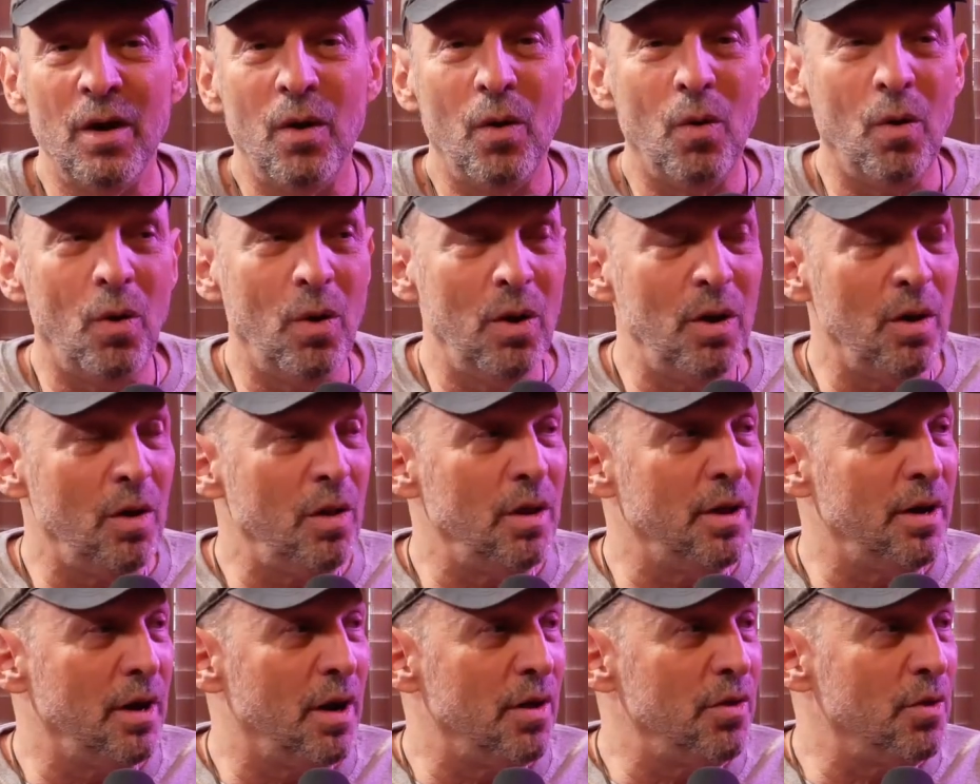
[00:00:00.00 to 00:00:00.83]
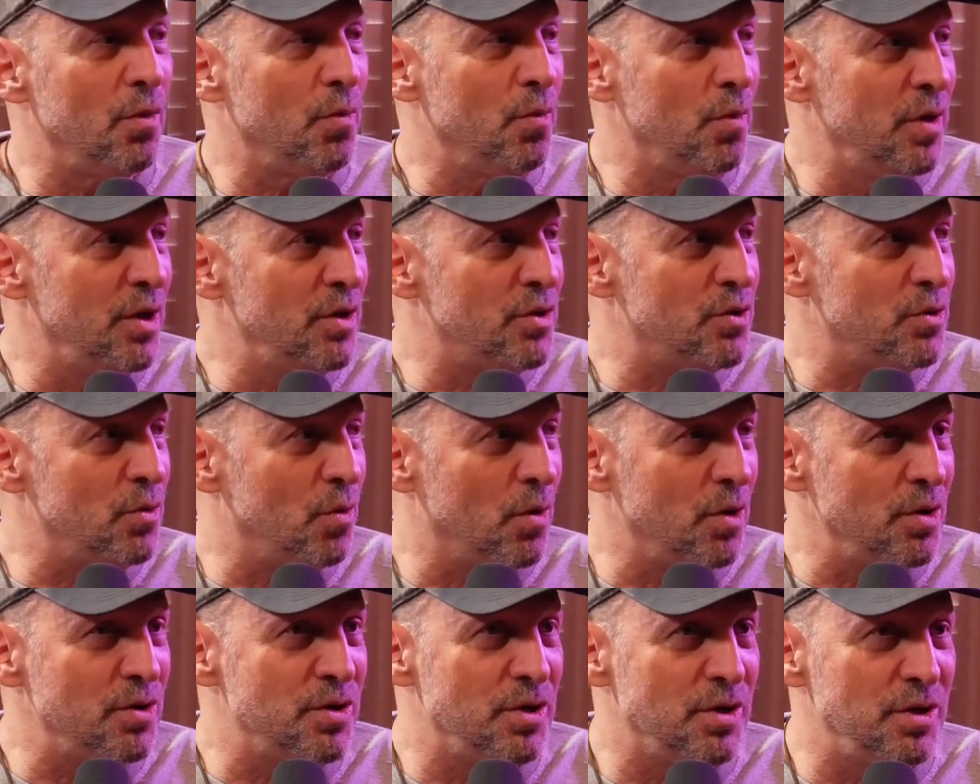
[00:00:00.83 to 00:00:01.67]
oil and other
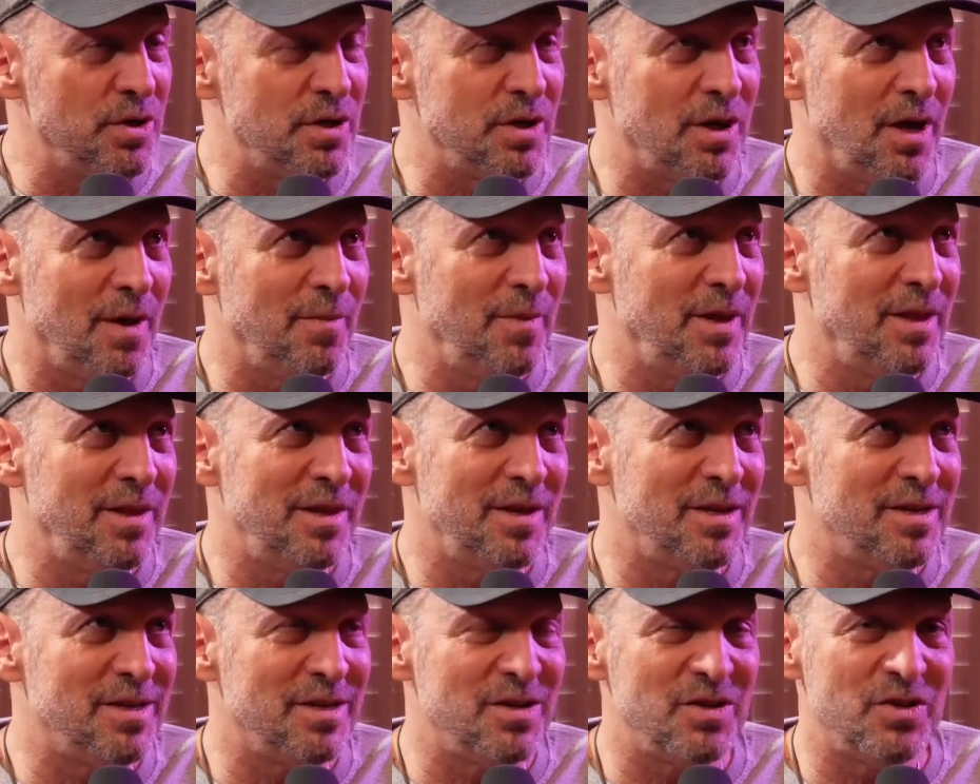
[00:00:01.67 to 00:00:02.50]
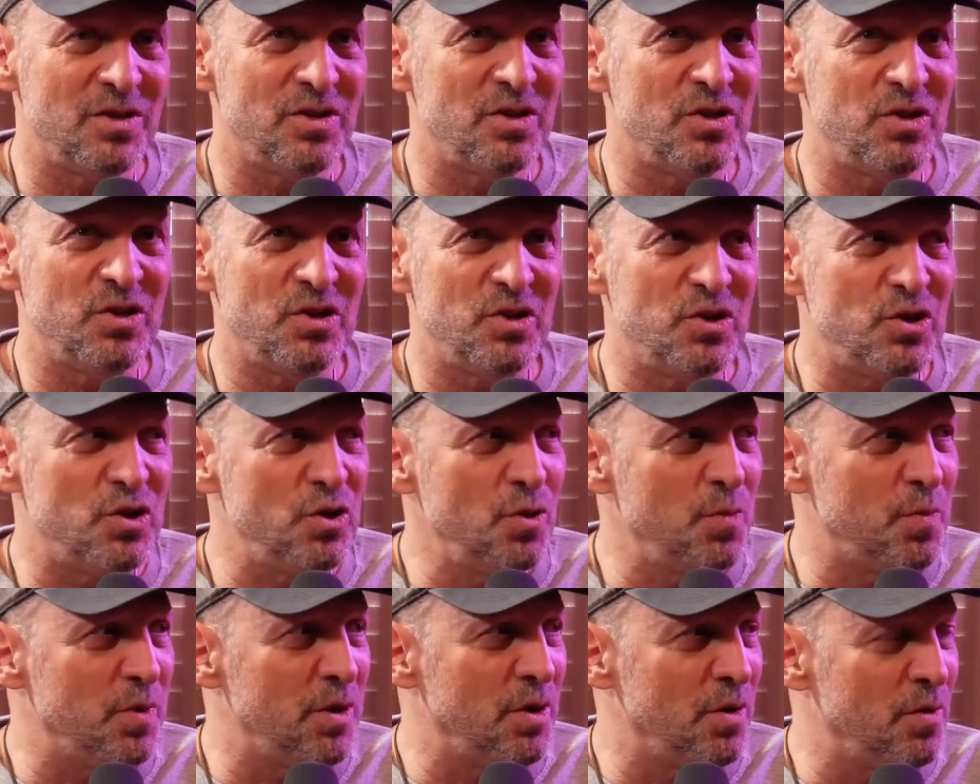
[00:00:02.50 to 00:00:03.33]
resources. I mean, this is
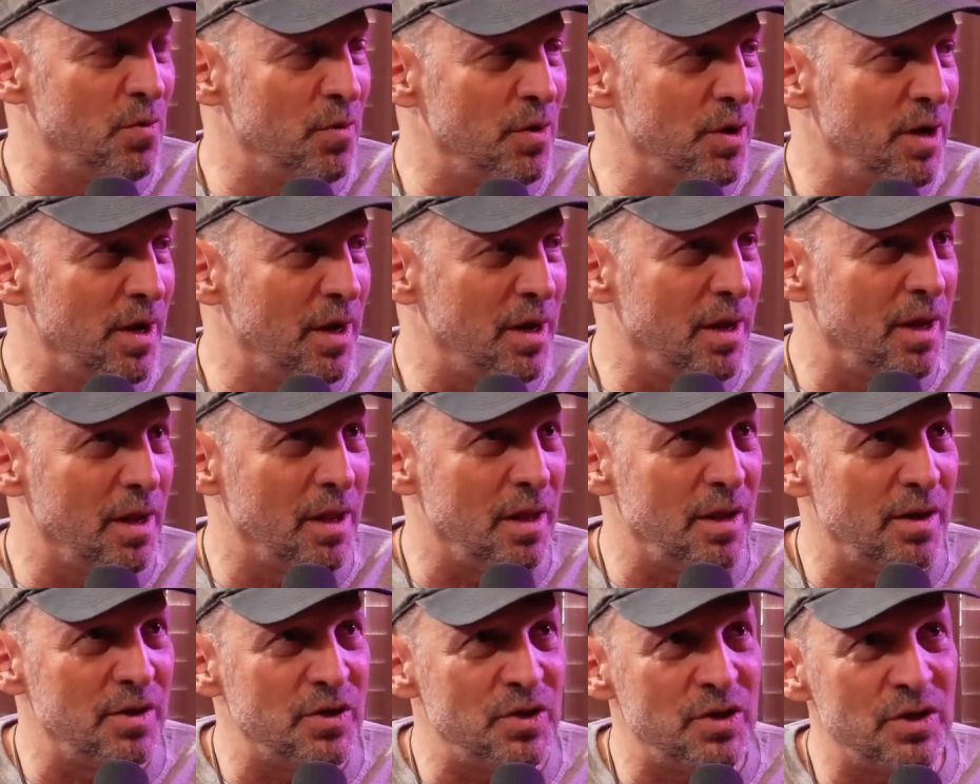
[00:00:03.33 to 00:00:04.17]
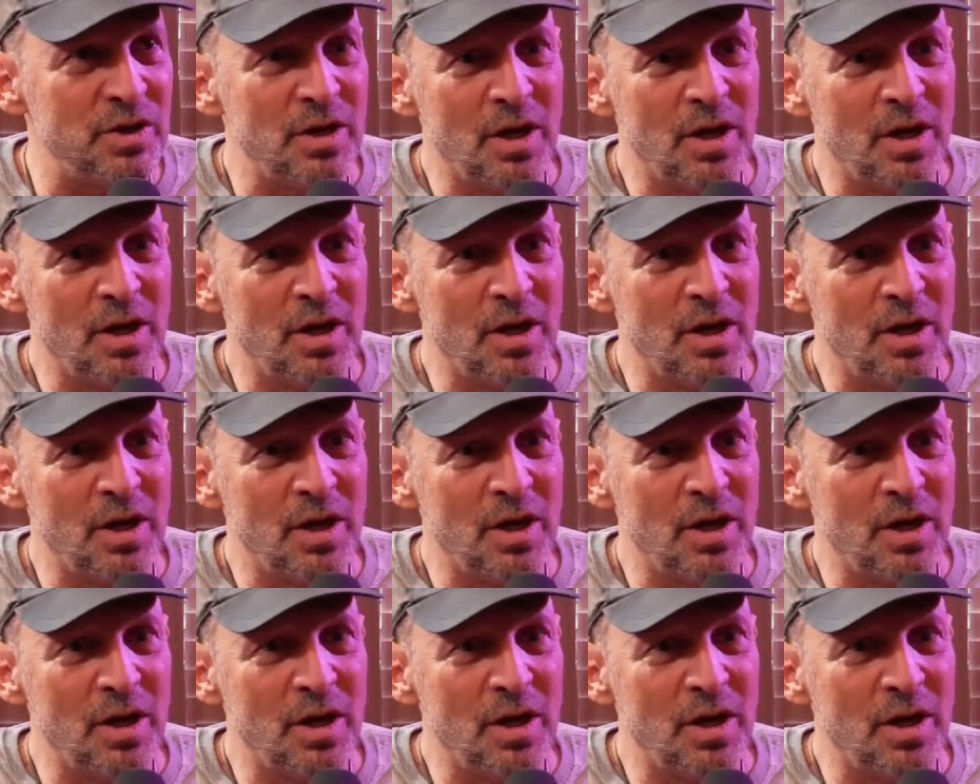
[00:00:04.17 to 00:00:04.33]
stupid and ridiculous.